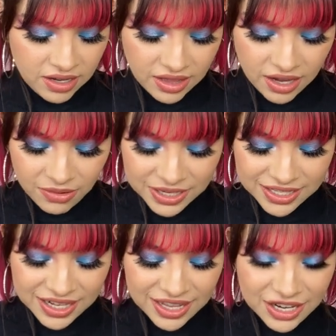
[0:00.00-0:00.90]
They always
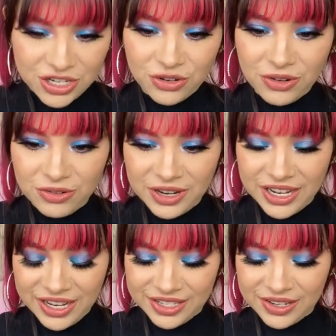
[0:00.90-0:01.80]
send like
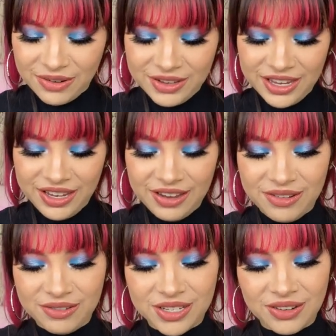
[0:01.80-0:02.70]
jewelry, so
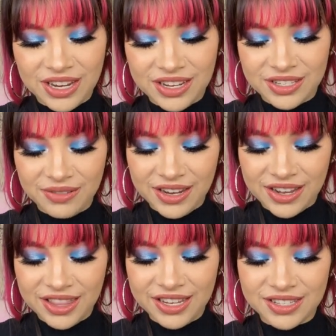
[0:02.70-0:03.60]
cute. Okay, so we got
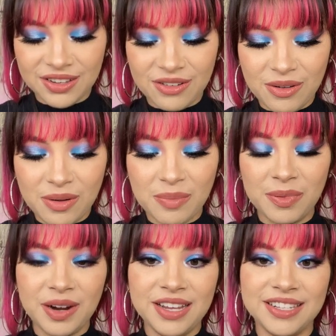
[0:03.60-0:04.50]
these little
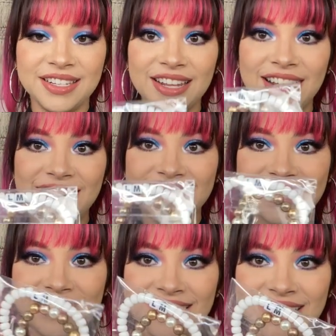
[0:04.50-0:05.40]

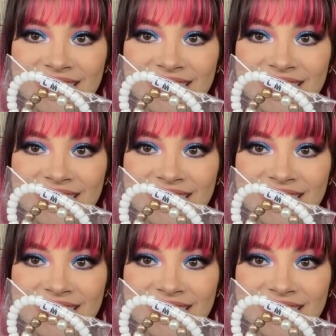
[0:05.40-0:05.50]
bracelets.